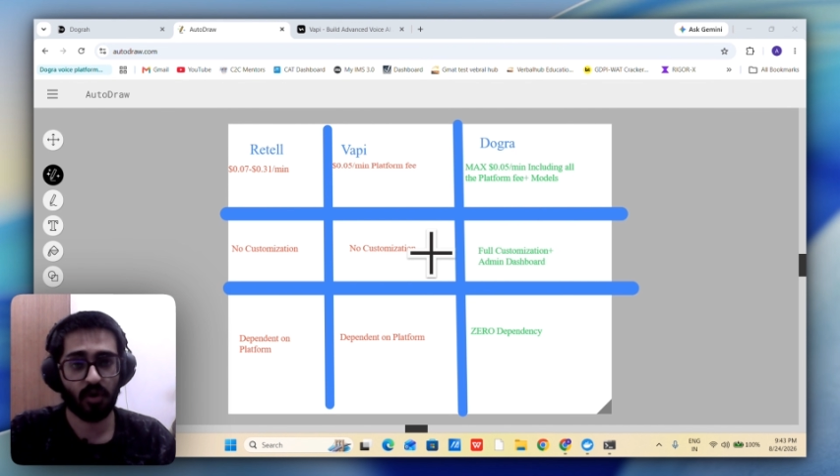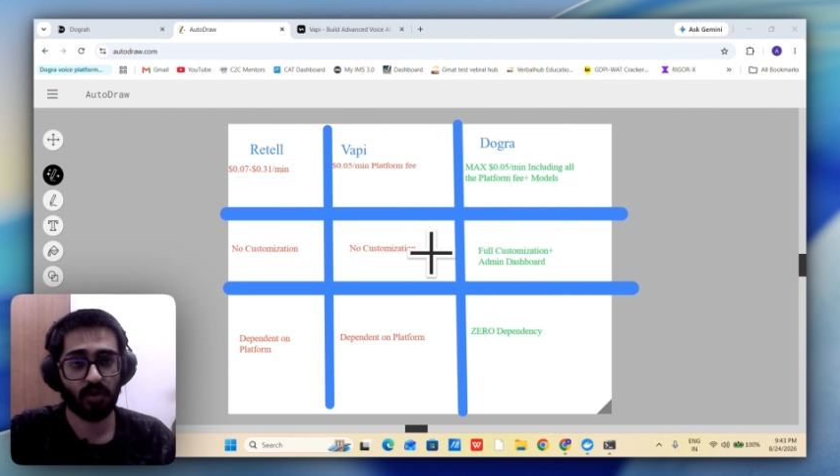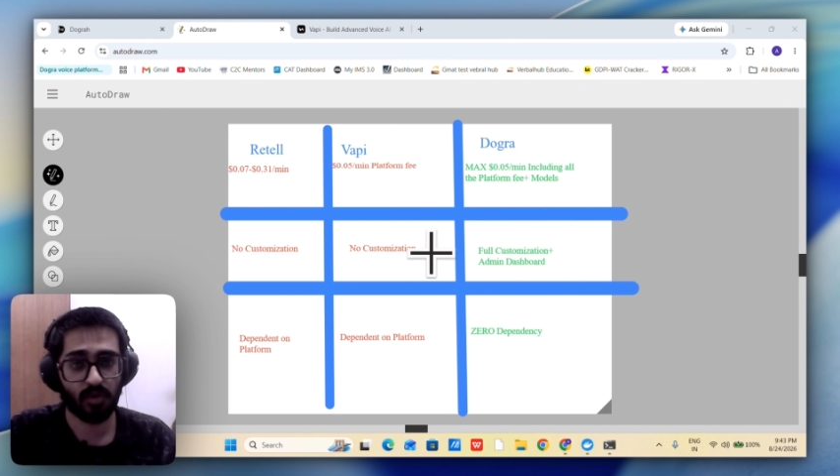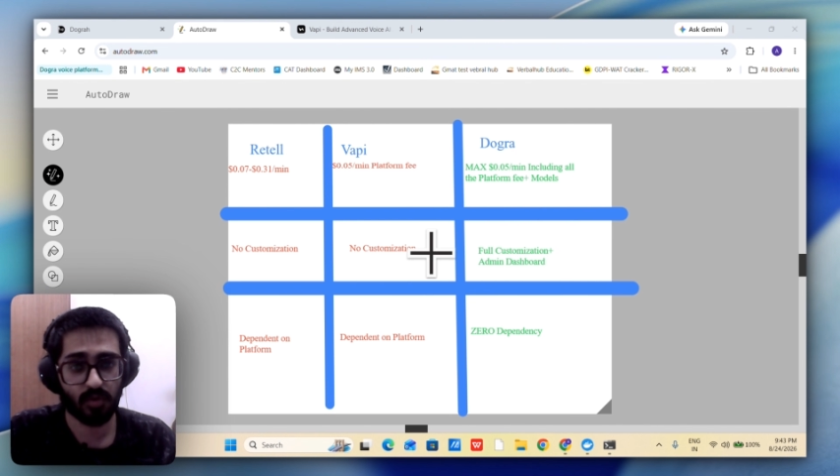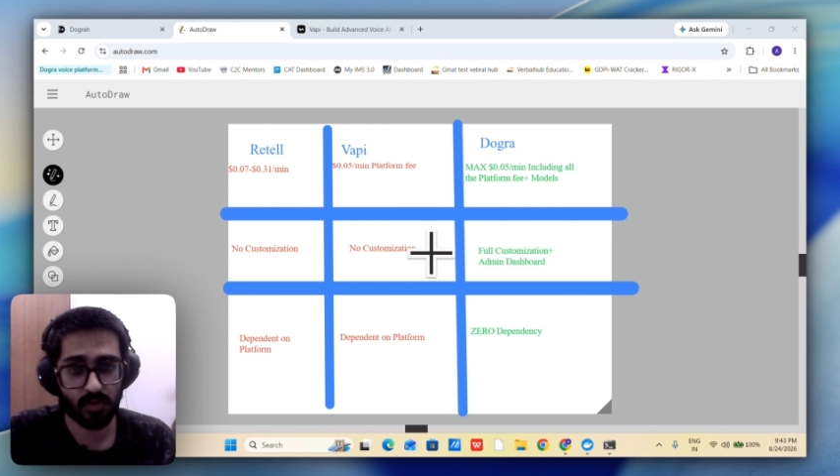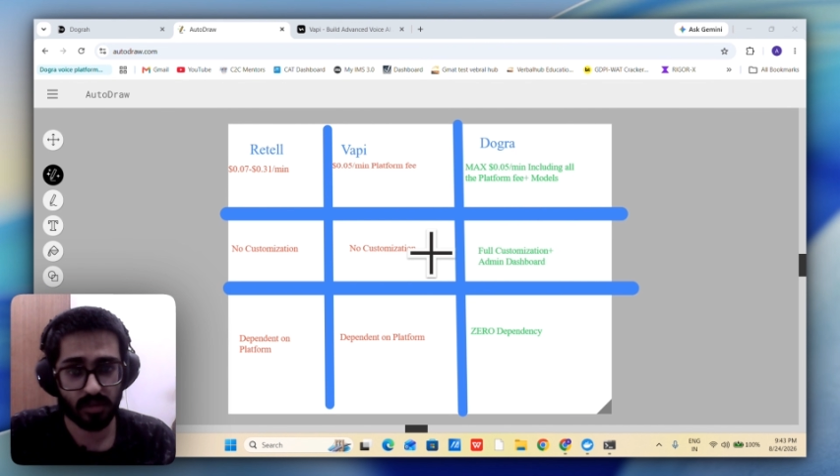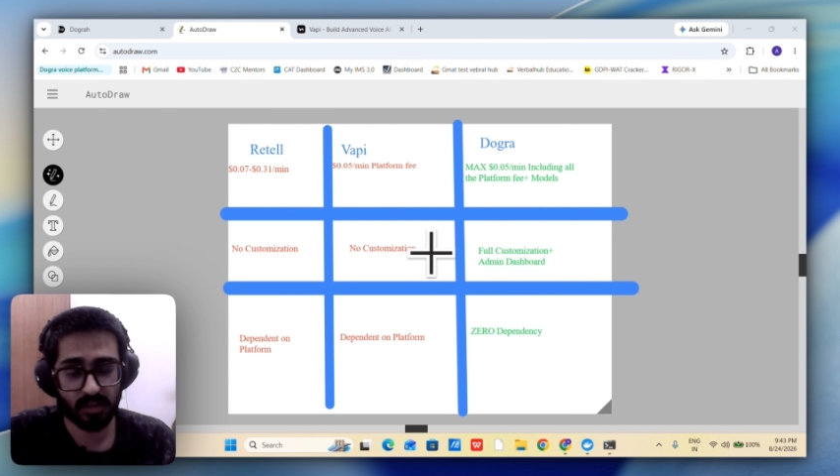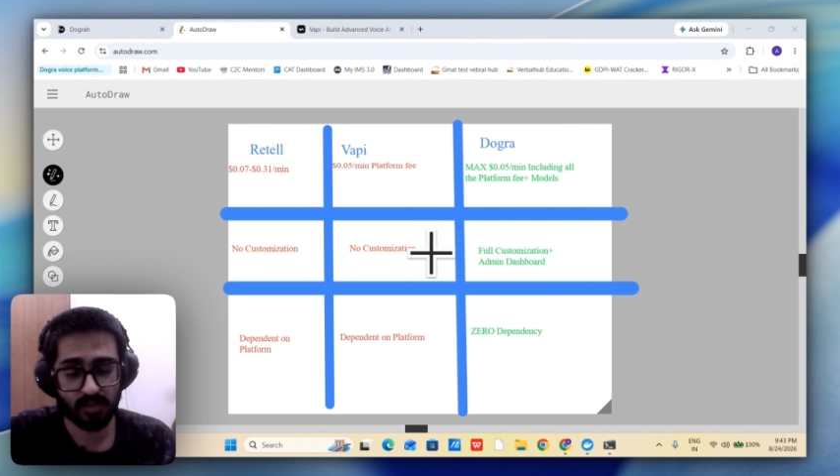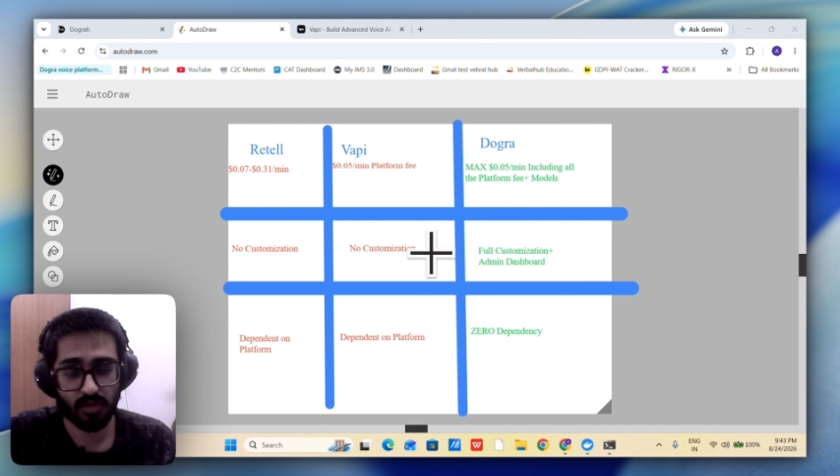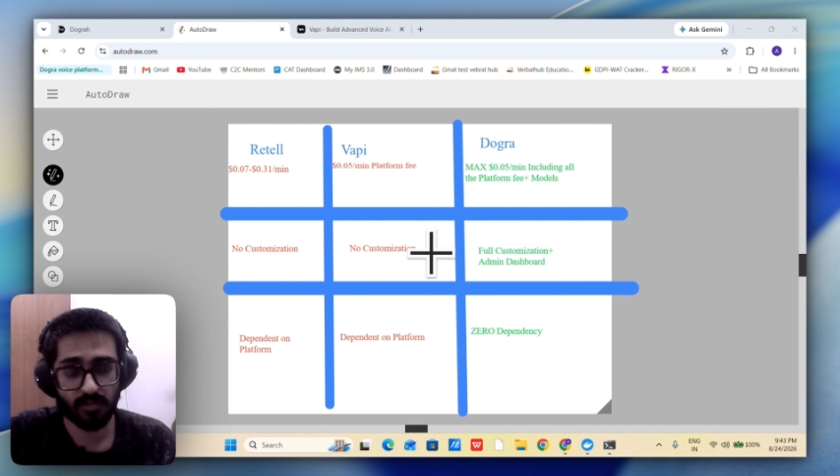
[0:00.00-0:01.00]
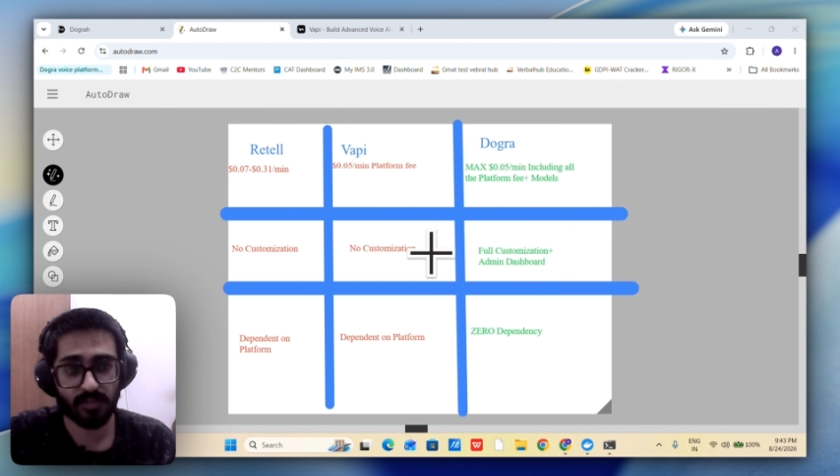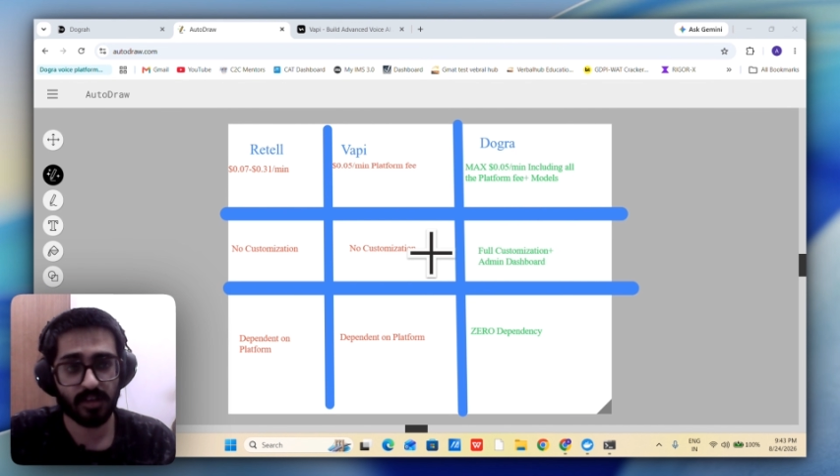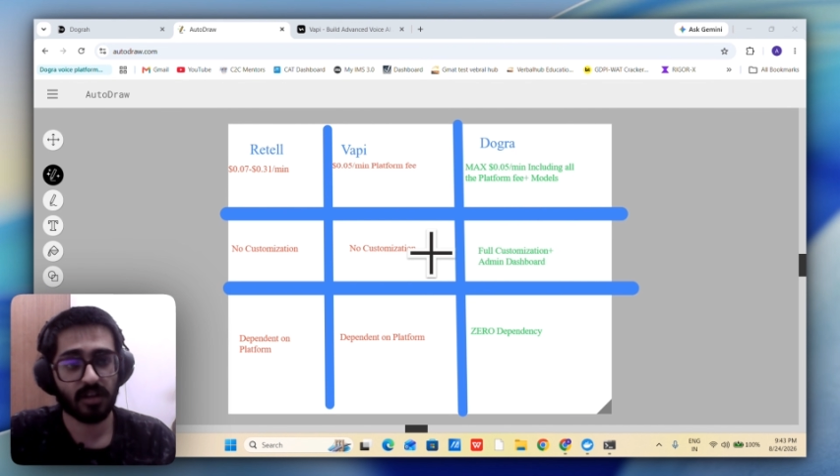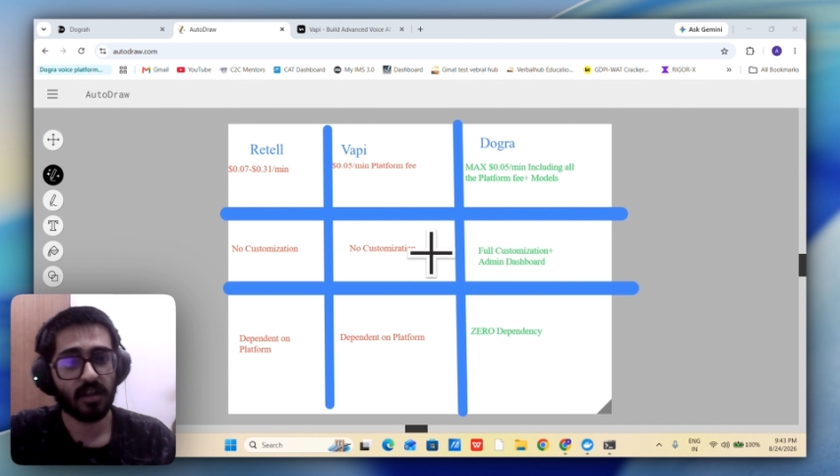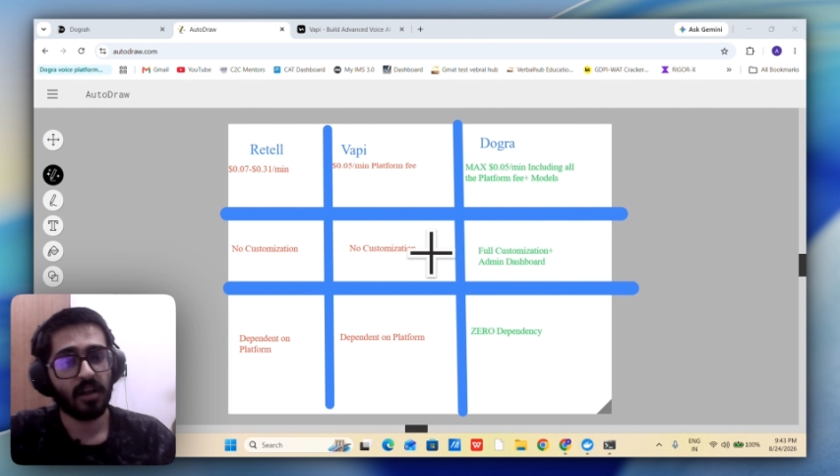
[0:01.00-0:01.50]
onto their
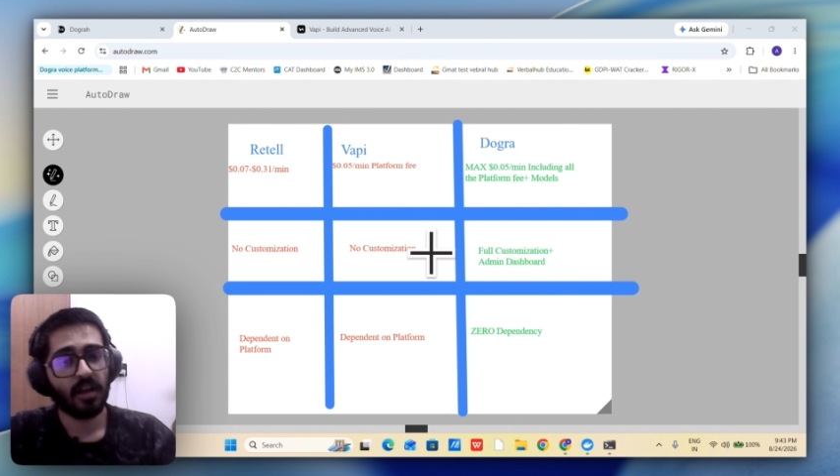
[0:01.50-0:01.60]
software.